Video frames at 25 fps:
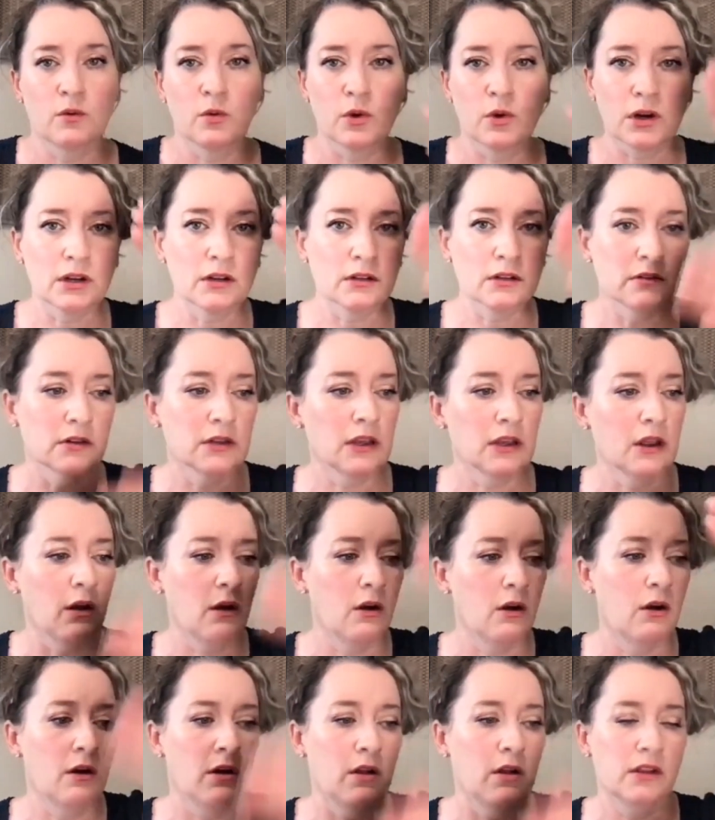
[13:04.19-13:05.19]
We're going to look at
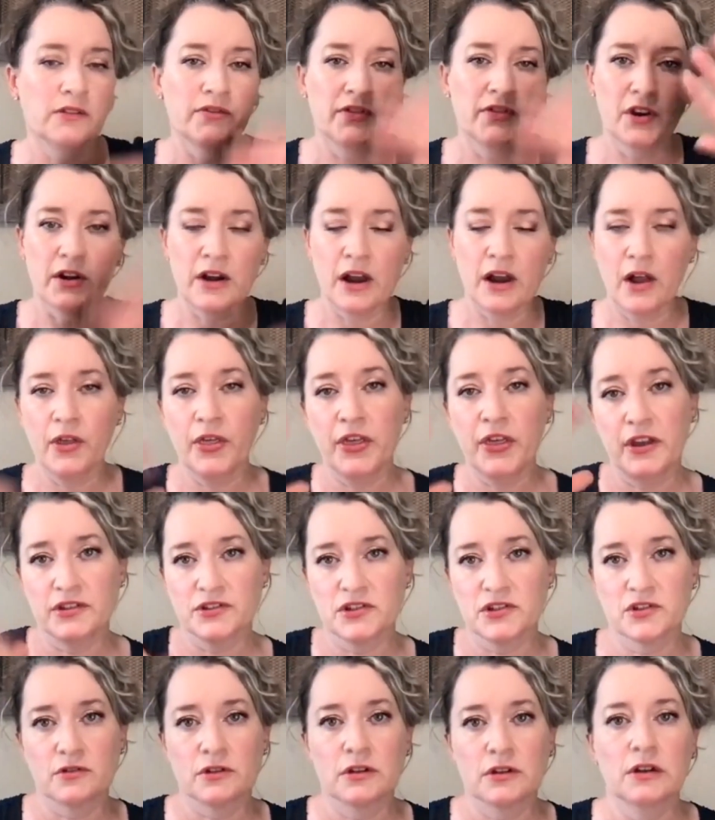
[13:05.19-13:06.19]
all of their health
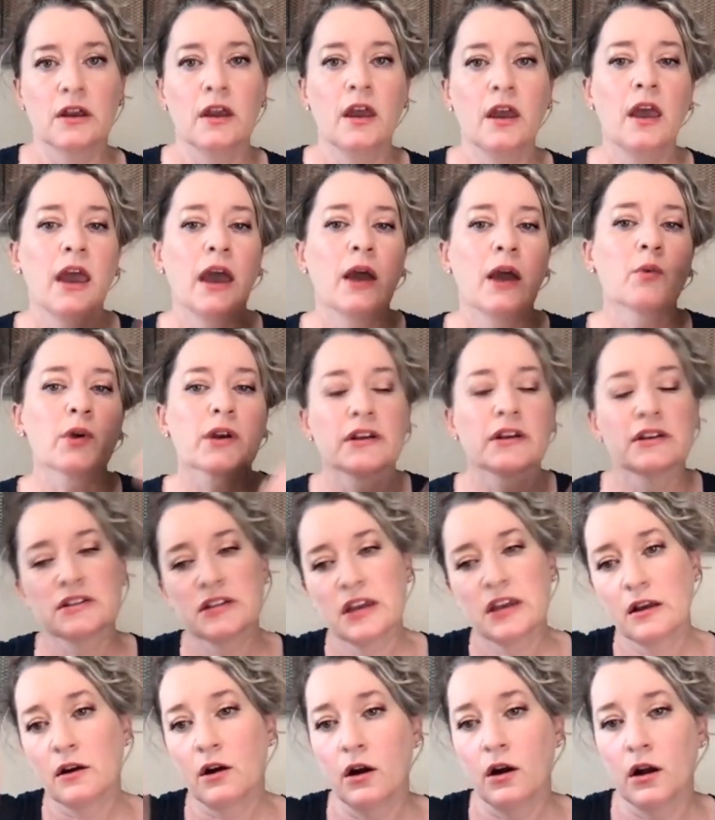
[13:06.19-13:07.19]
history and we're going to
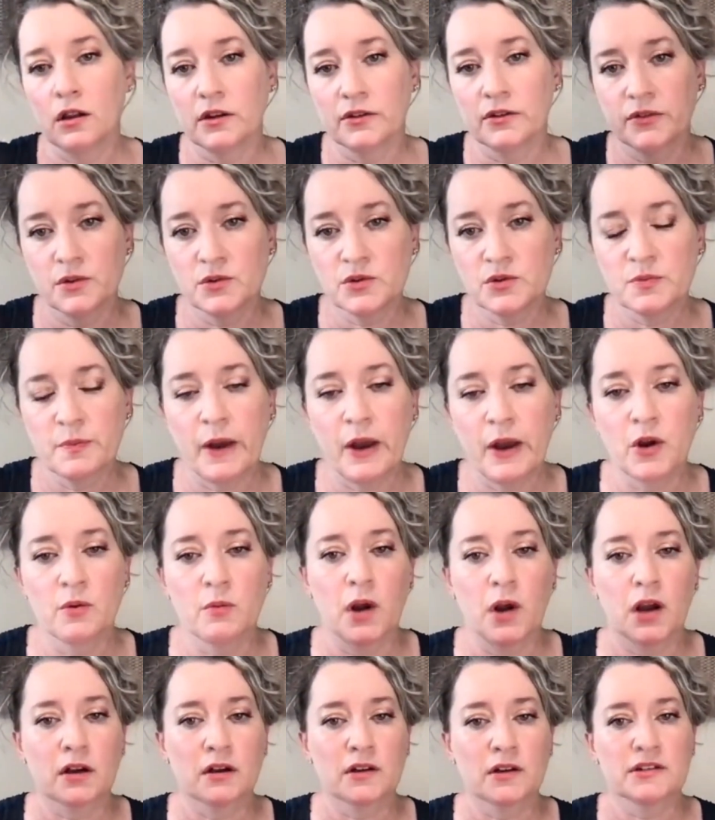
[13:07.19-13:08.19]
take all of those
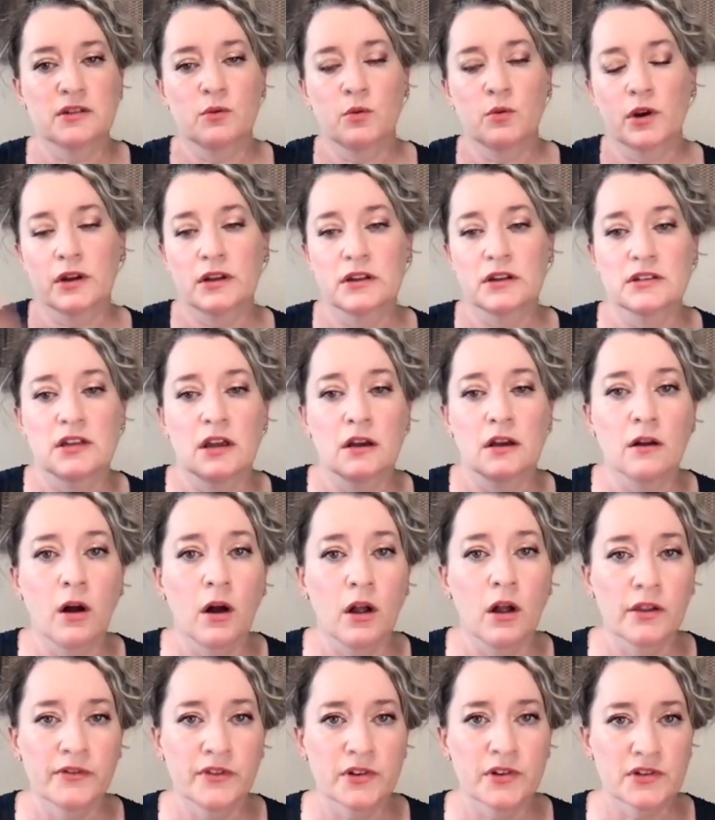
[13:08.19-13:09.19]
biomarkers and we're going to take
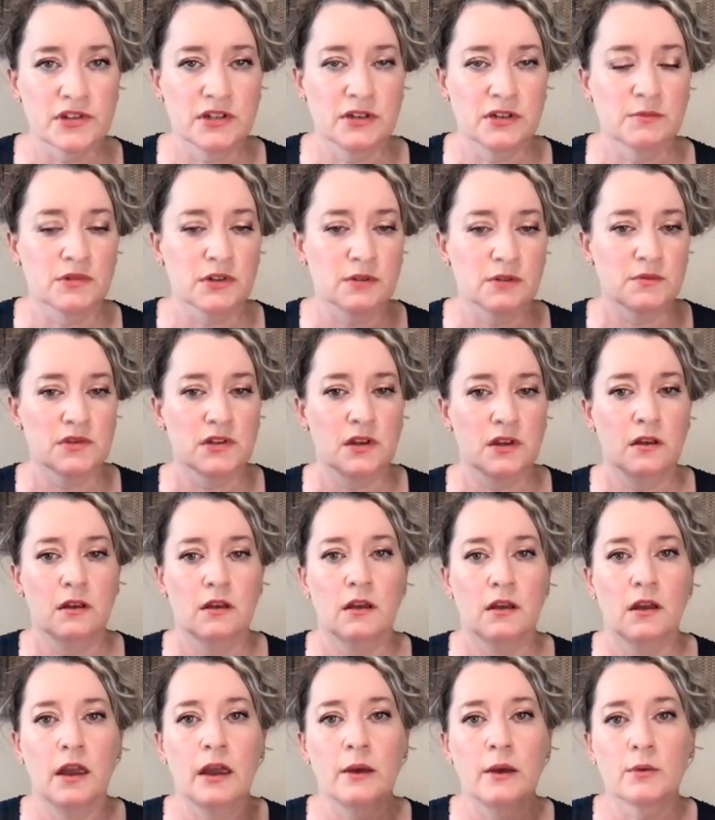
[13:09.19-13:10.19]
all of their symptoms
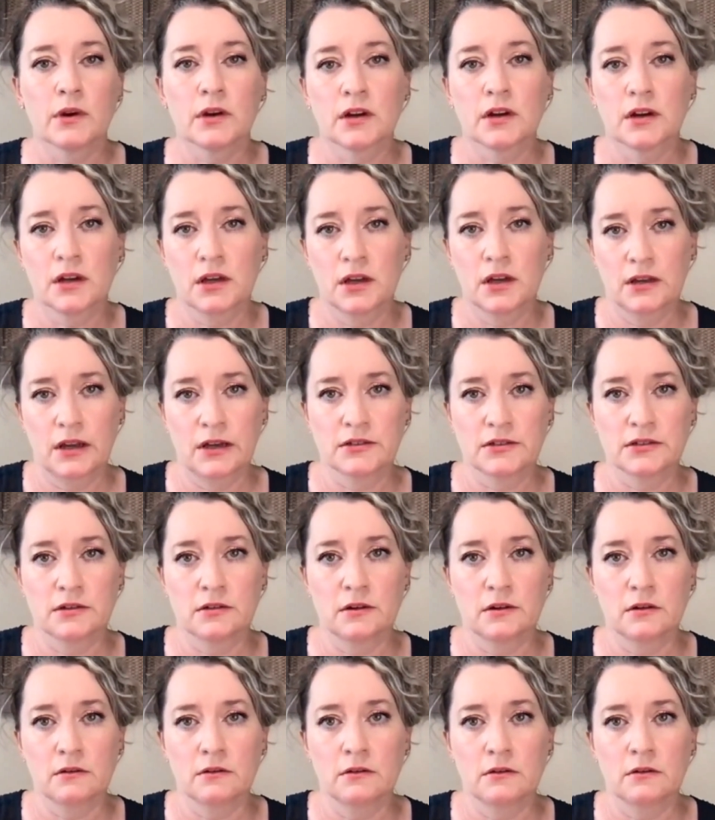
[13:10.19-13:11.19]
and we're going to connect it
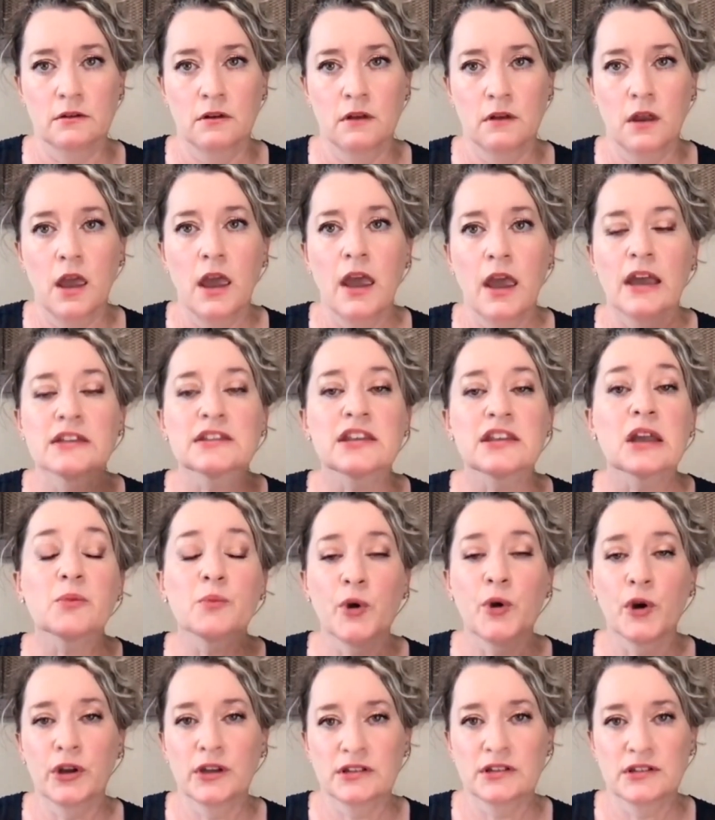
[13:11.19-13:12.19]
all. It's like
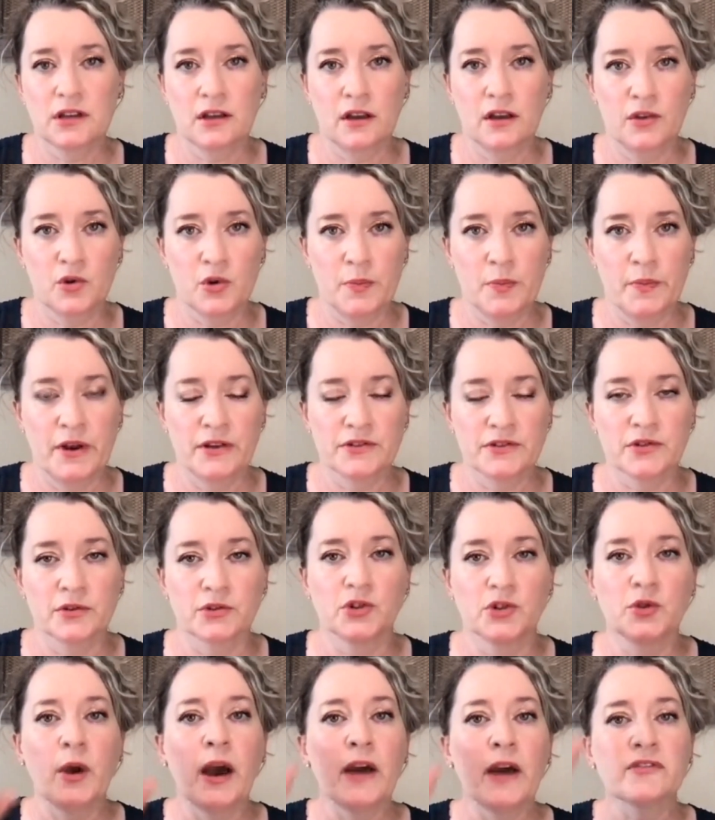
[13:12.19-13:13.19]
putting together a puzzle.
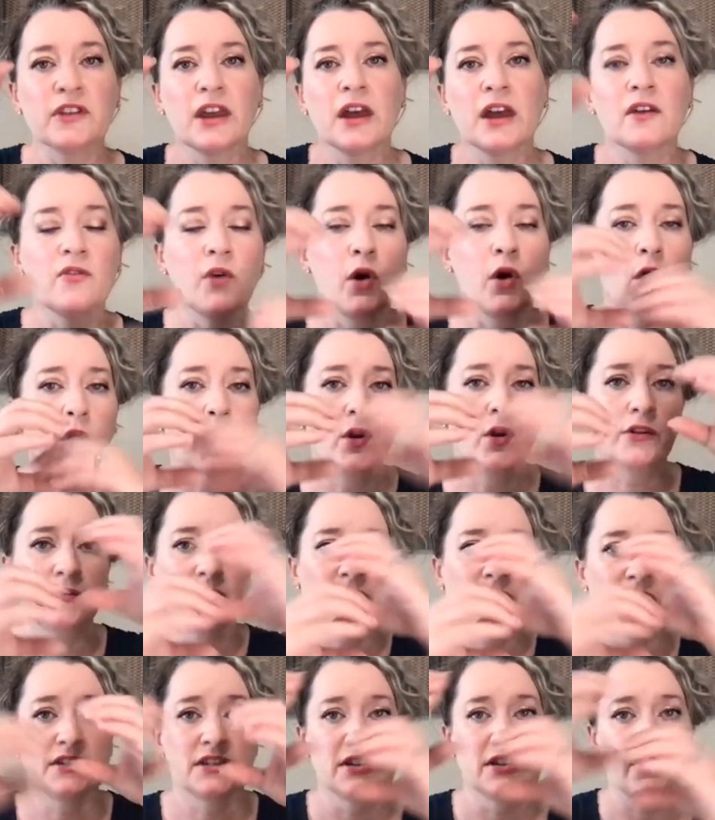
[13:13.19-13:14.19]
You have to have all of
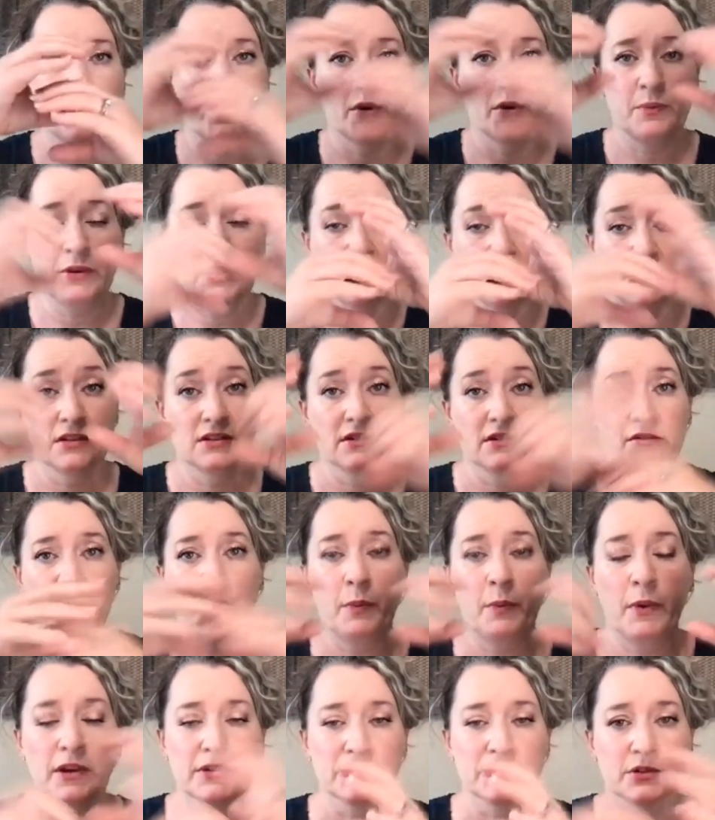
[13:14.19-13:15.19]
these different pieces of the
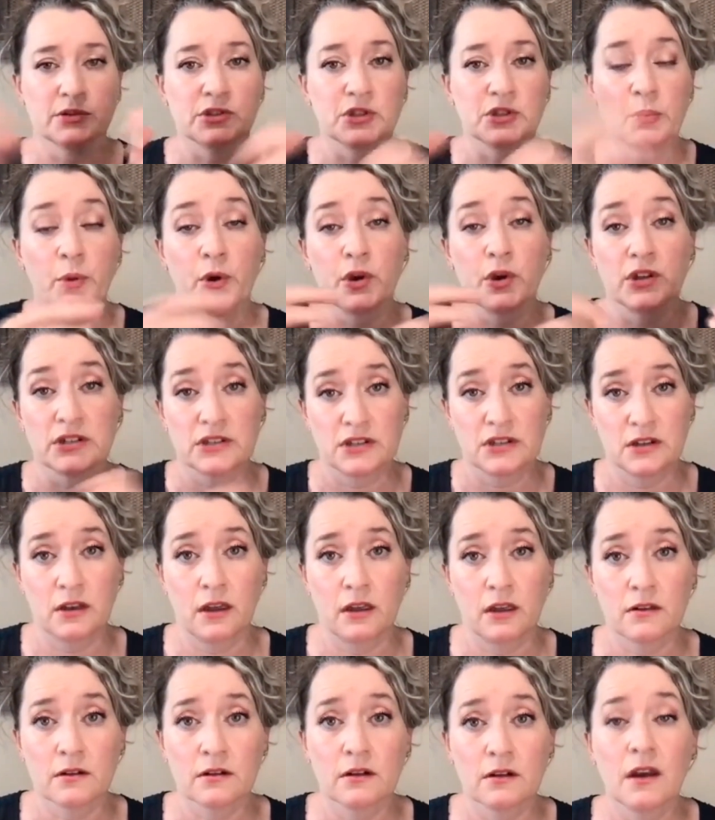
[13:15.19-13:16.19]
puzzle to put it
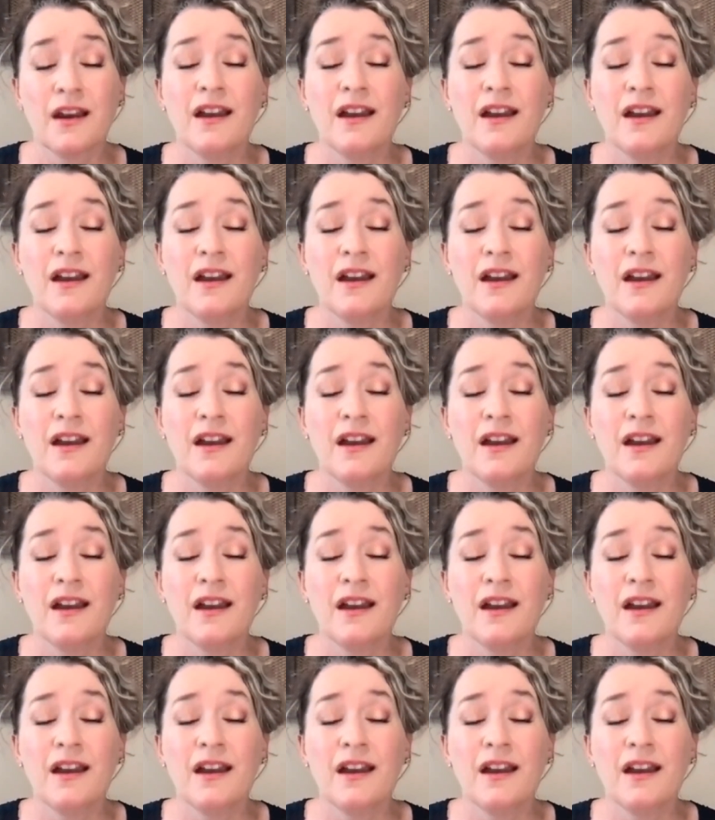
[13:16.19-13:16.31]
together.